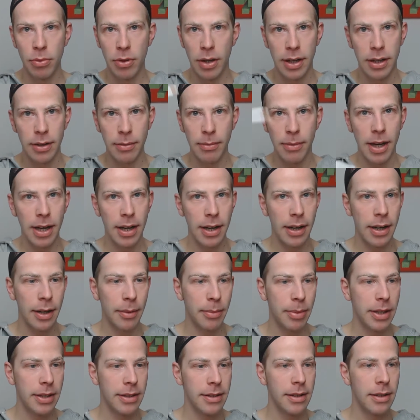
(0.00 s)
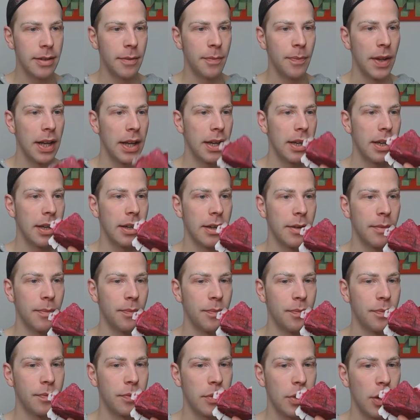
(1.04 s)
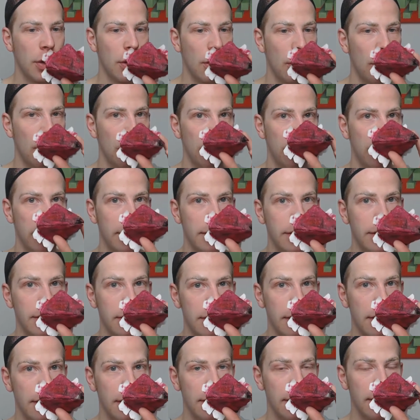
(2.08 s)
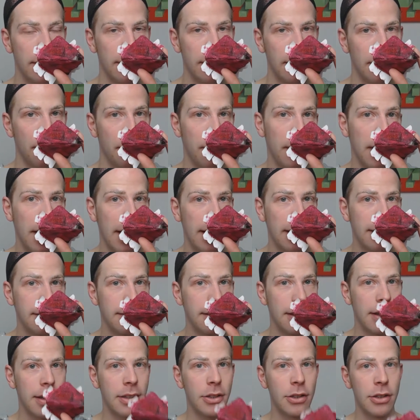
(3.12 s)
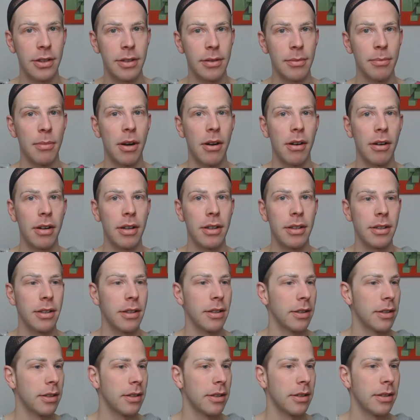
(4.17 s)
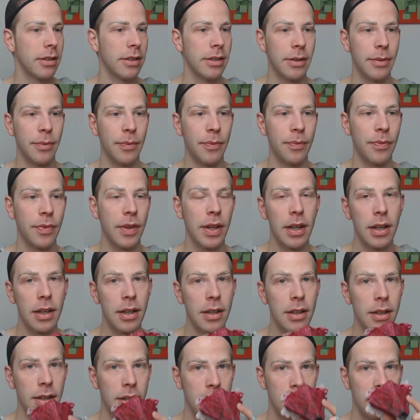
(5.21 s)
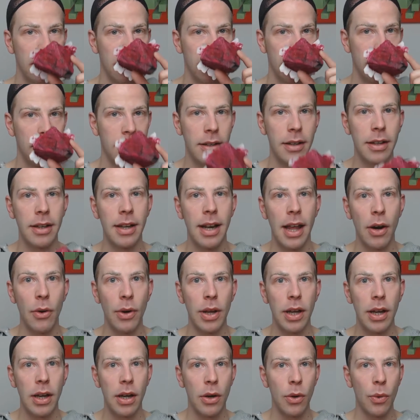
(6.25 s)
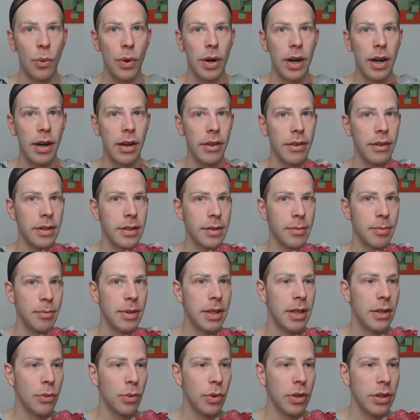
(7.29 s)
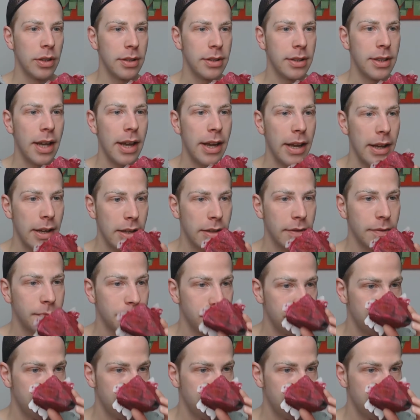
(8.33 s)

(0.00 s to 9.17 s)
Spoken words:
random eyeliner pencil. Gonna hold this in place and just mark an area where this beak will stay.